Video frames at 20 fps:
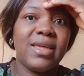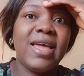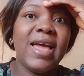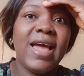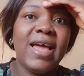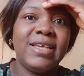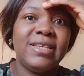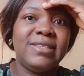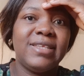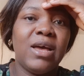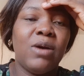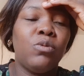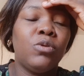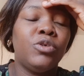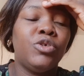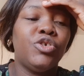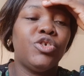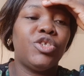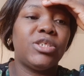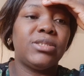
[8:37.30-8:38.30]
Guys, I
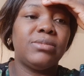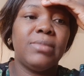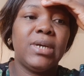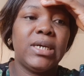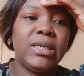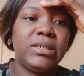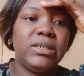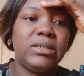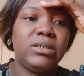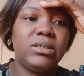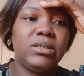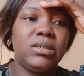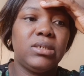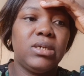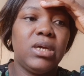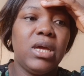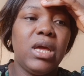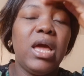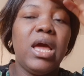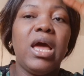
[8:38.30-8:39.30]
was just mad.
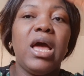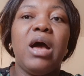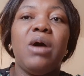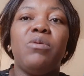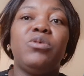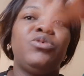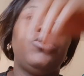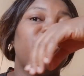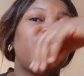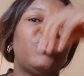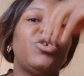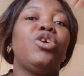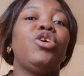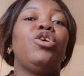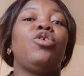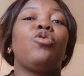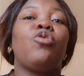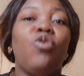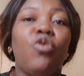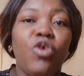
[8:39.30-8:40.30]
I was just
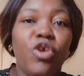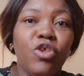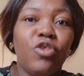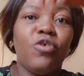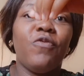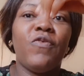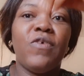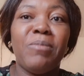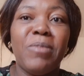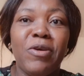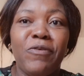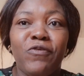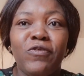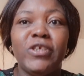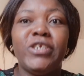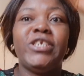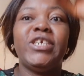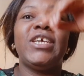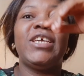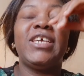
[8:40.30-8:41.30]
going over my
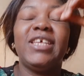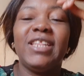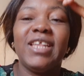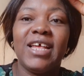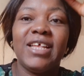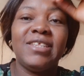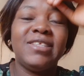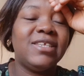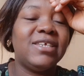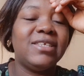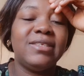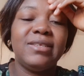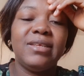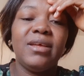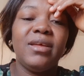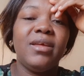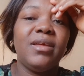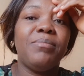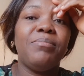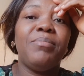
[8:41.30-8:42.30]
phone, checking as
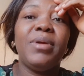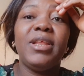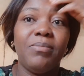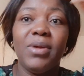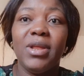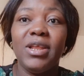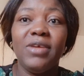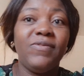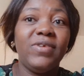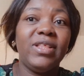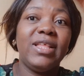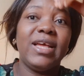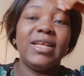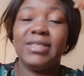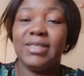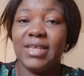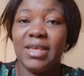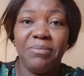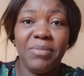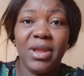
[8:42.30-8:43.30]
in believing
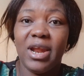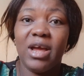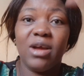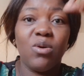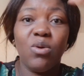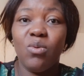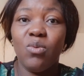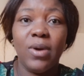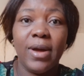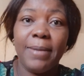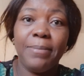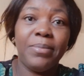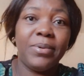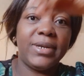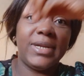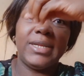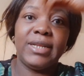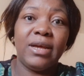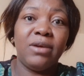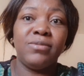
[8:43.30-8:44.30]
that a miracle will
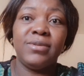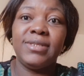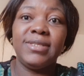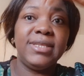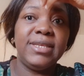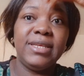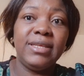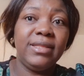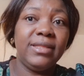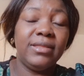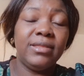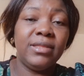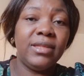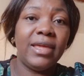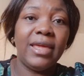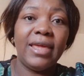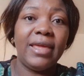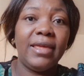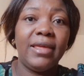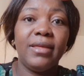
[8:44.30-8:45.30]
happen and I will see
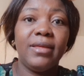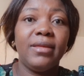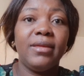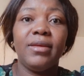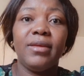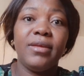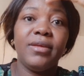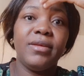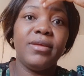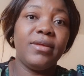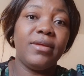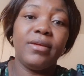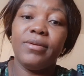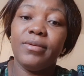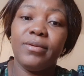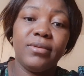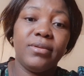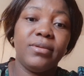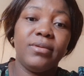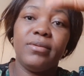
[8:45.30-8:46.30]
the
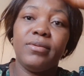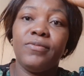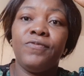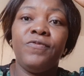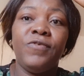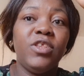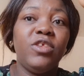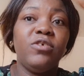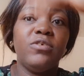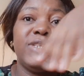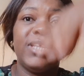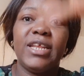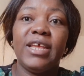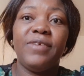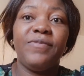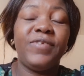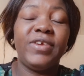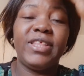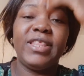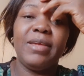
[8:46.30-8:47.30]
videos and
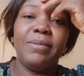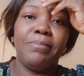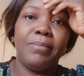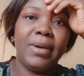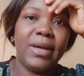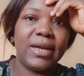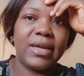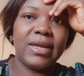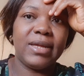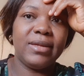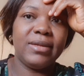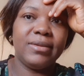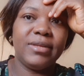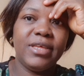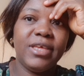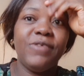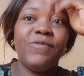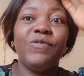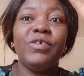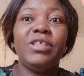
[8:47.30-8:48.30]
everything
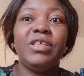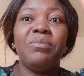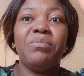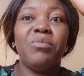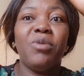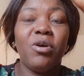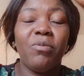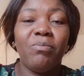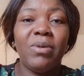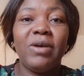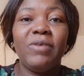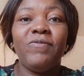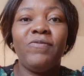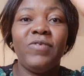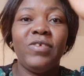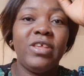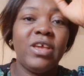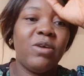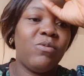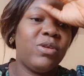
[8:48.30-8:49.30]
back. Even the mukbang
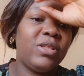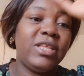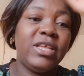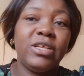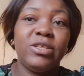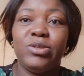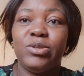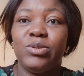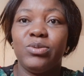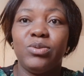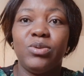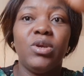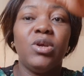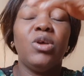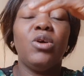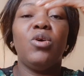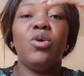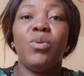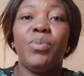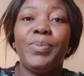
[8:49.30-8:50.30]
video I wanted to
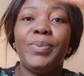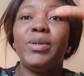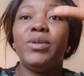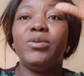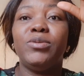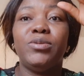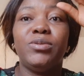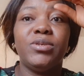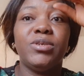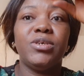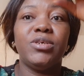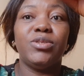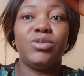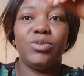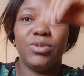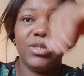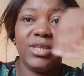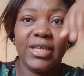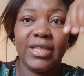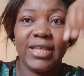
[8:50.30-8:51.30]
upload
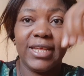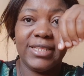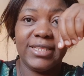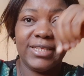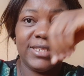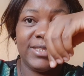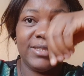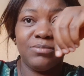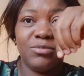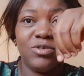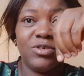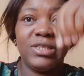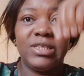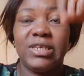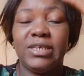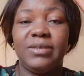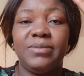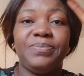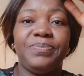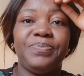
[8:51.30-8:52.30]
today, that is
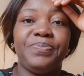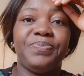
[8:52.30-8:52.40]
Monday.